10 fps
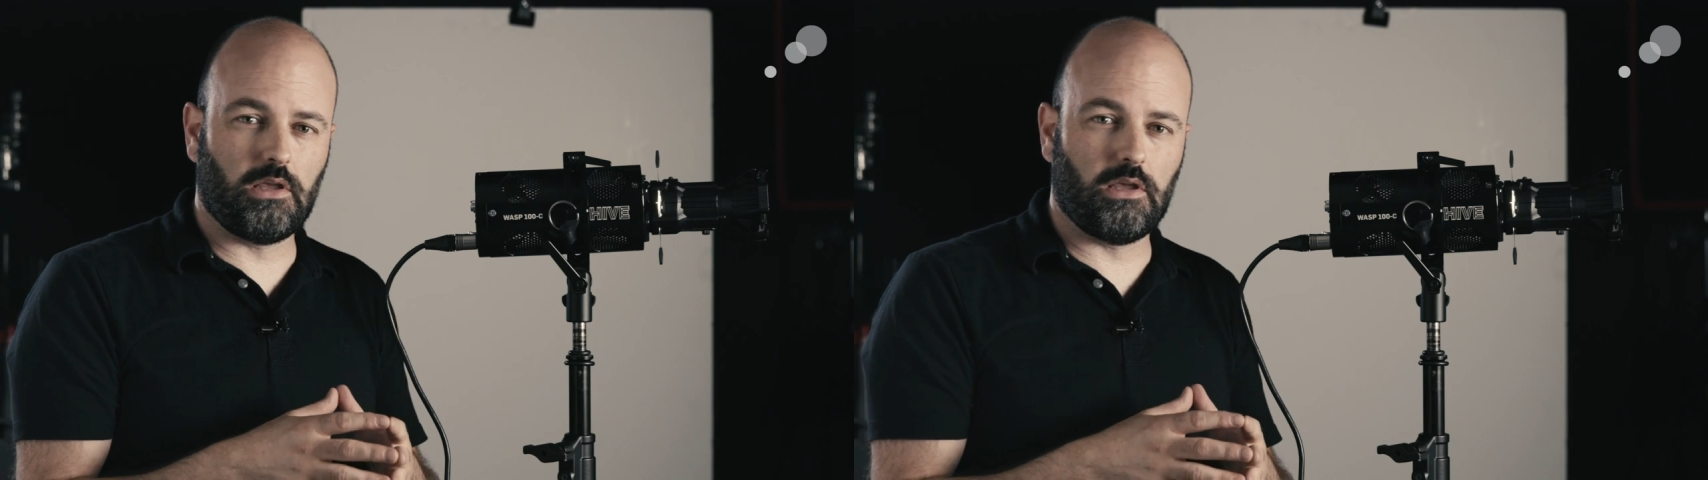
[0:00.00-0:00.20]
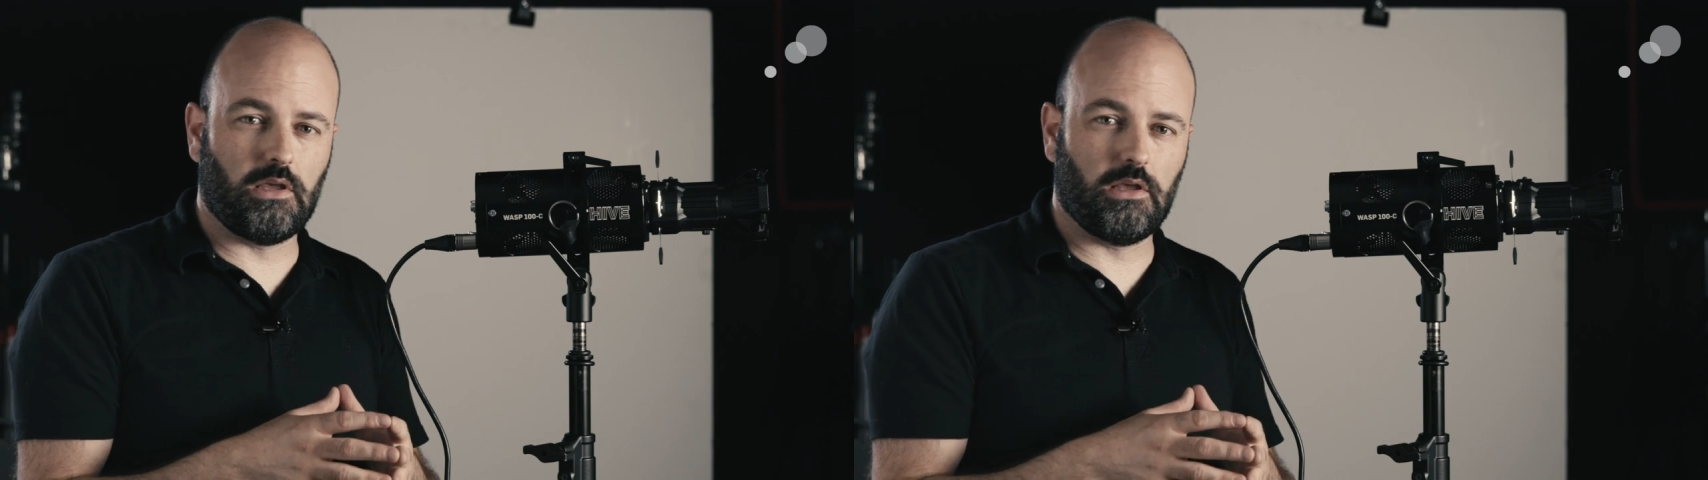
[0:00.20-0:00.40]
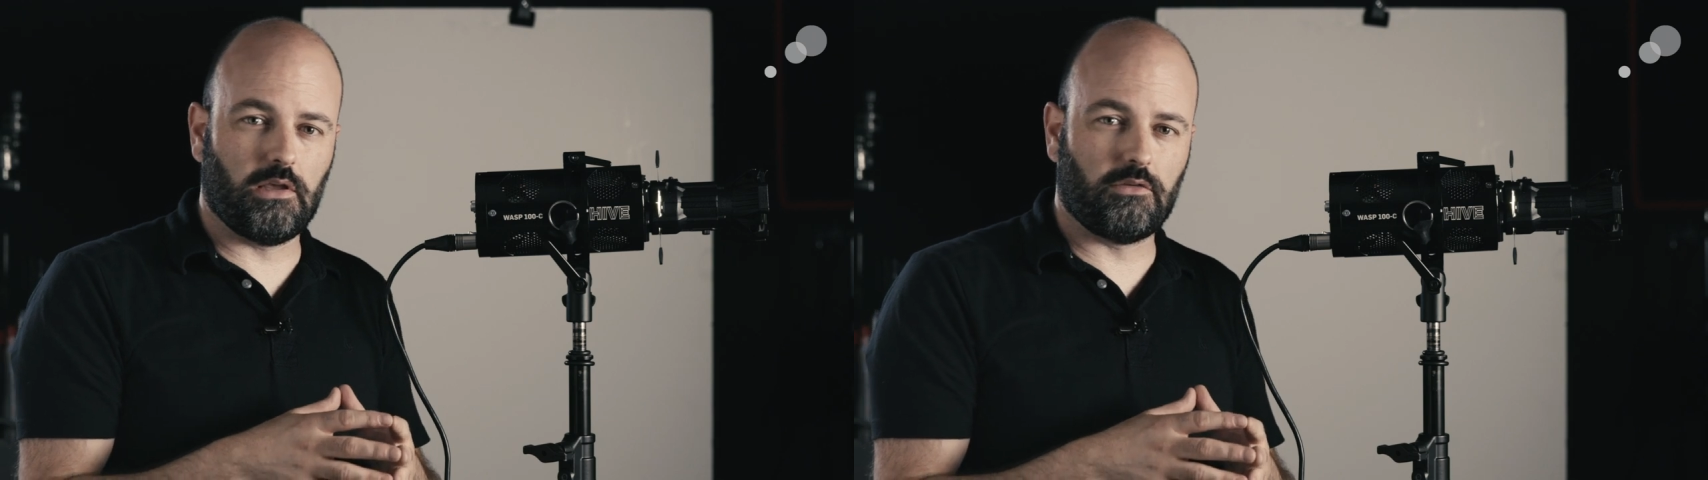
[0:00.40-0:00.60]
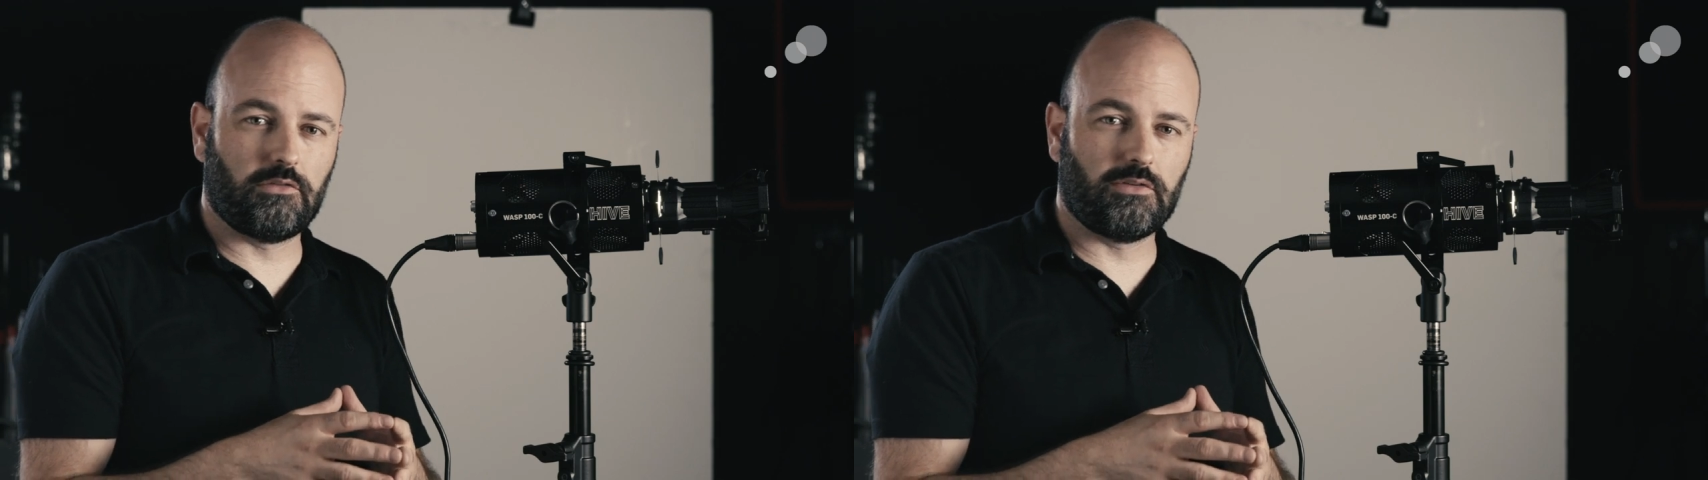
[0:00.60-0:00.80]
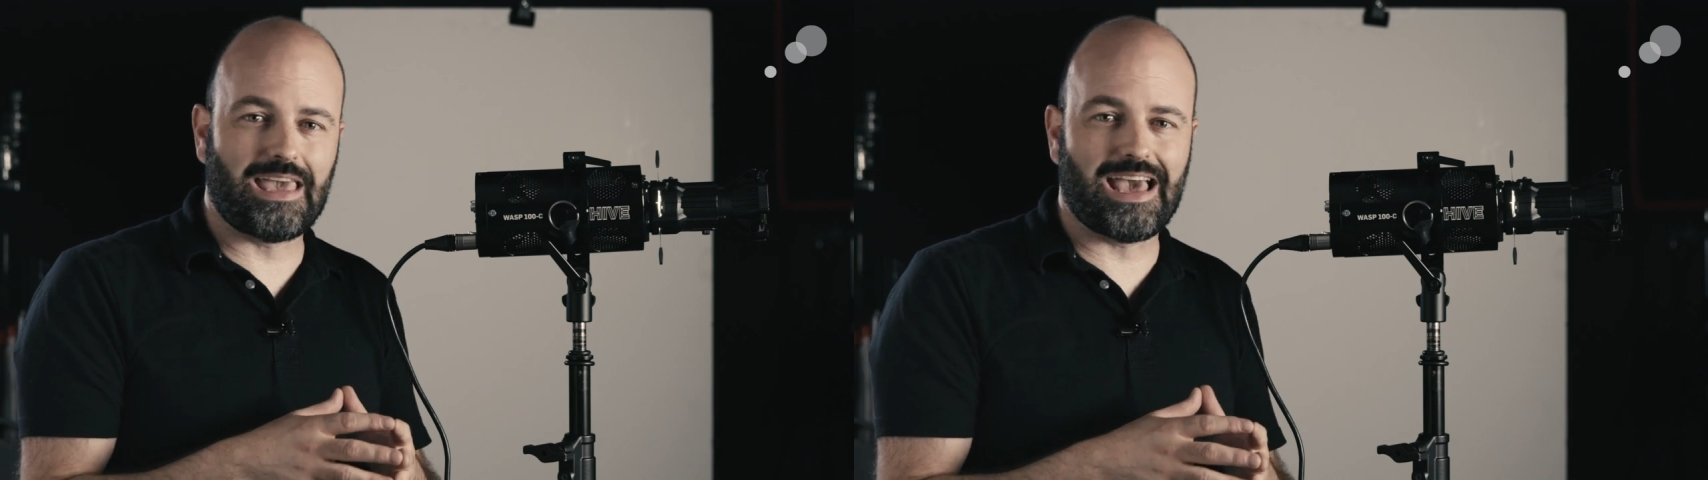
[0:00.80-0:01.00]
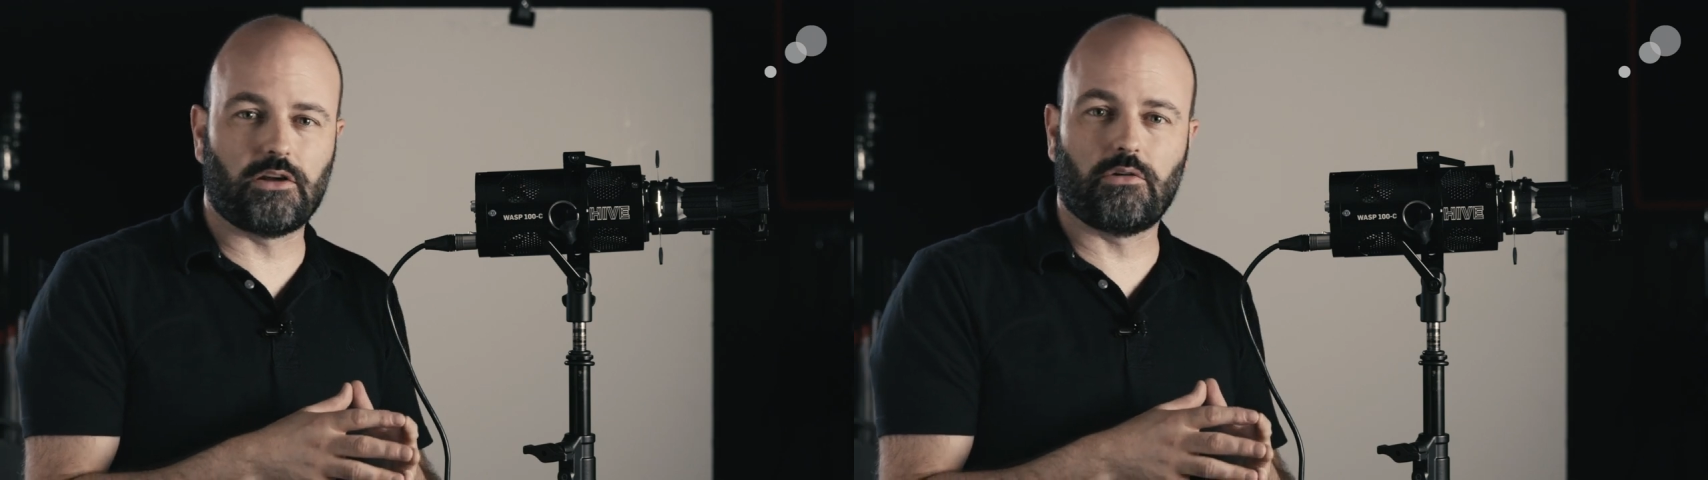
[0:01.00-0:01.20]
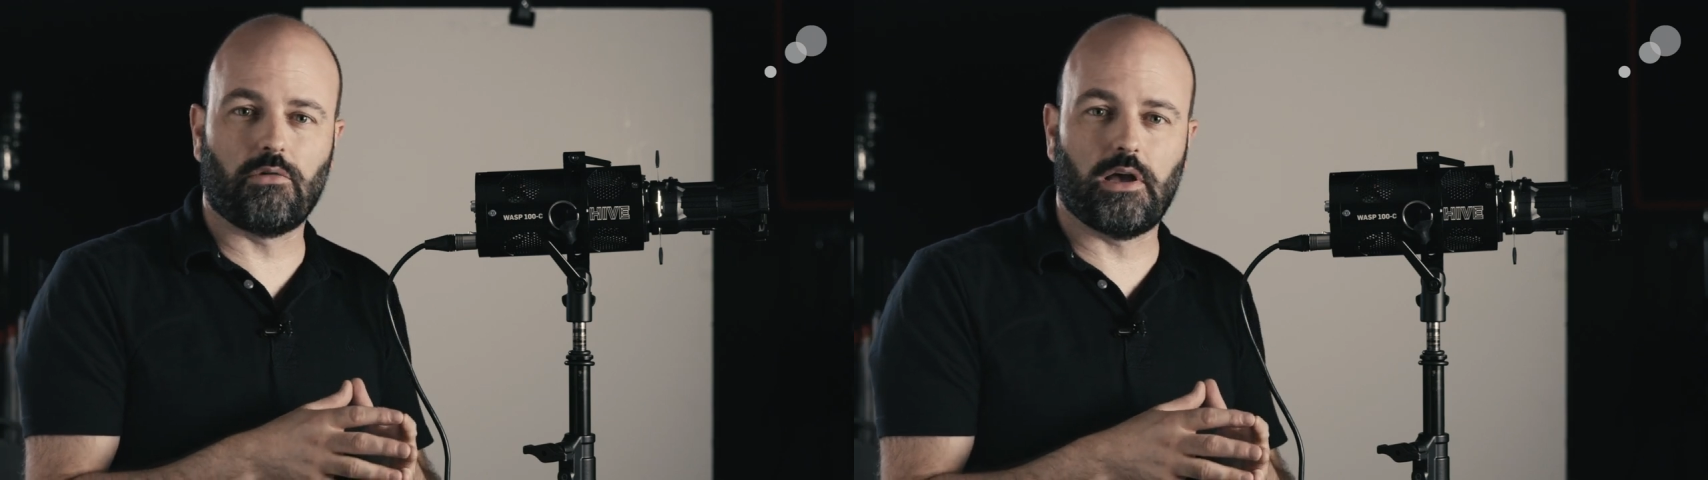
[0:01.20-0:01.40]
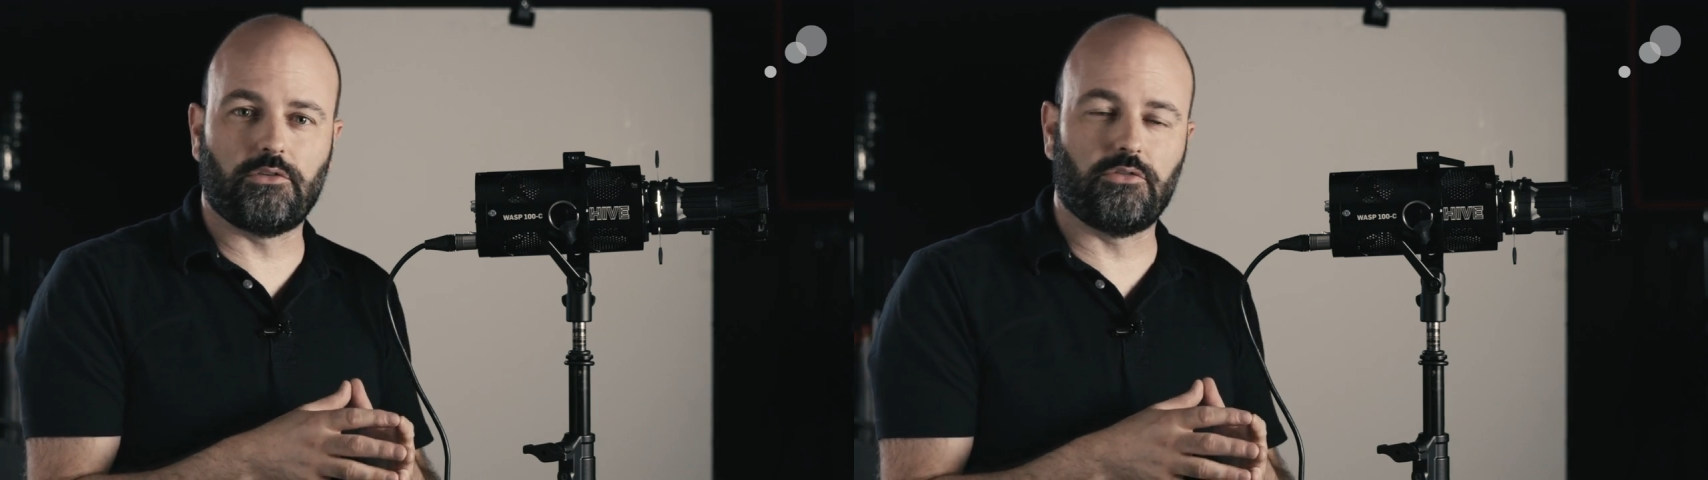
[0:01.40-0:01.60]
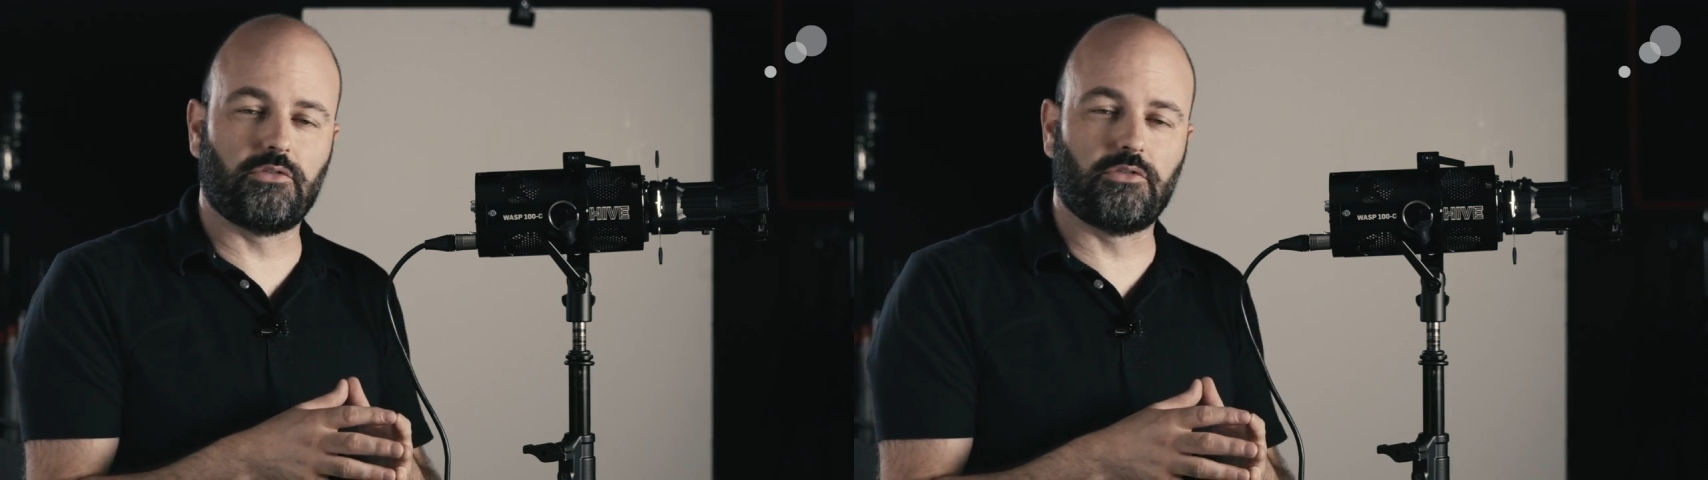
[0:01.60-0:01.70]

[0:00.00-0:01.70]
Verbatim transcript: is categorized as